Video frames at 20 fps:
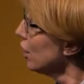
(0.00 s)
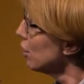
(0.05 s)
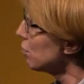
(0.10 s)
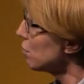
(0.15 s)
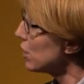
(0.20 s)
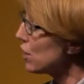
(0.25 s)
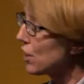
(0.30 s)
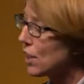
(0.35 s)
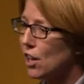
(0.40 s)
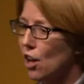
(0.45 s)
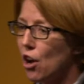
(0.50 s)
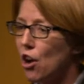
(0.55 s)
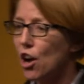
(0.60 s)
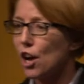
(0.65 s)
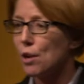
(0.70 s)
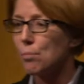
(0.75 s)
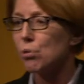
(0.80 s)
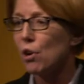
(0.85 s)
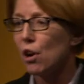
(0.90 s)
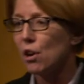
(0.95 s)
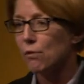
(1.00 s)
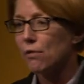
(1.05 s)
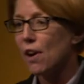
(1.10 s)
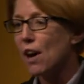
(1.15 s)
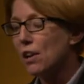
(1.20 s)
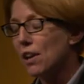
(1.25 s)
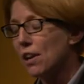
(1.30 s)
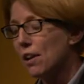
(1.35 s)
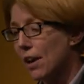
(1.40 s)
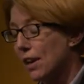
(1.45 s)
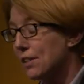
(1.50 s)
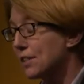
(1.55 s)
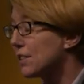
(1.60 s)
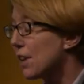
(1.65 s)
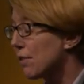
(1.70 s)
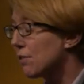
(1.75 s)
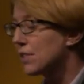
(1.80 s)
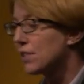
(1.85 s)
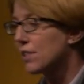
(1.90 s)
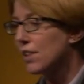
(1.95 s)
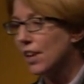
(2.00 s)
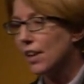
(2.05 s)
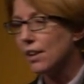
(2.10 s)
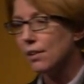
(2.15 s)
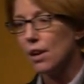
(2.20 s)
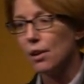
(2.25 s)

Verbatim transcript: we're looking at high-profile activity.